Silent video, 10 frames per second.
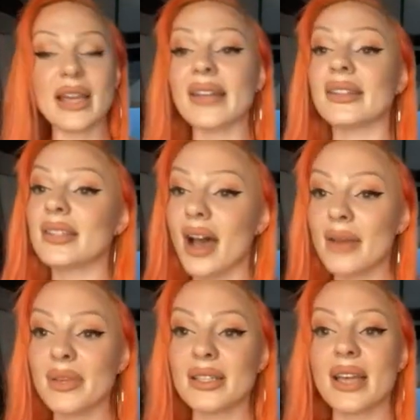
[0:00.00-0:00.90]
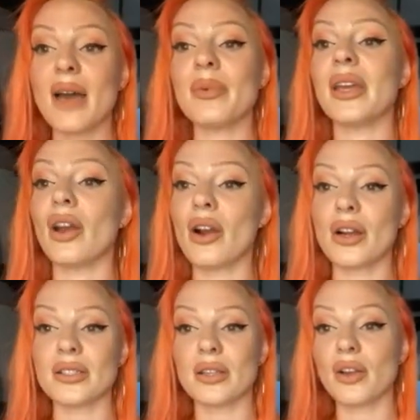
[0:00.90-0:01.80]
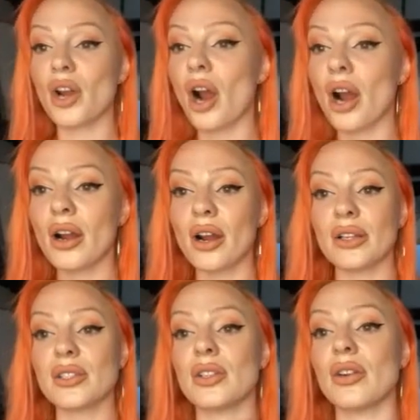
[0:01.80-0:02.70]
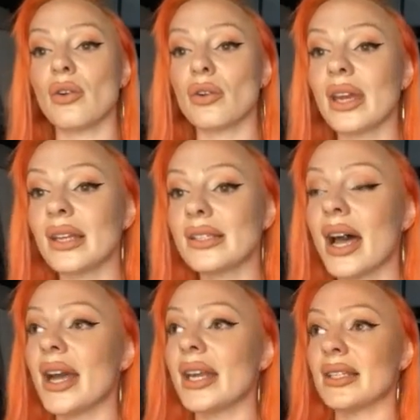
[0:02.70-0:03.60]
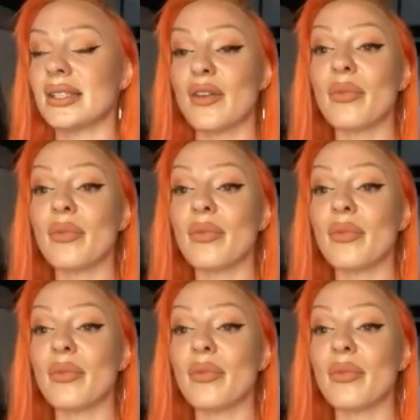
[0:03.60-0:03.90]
At the time that it's happening, it hurts. Your heart hurts, you get anxiety and stuff.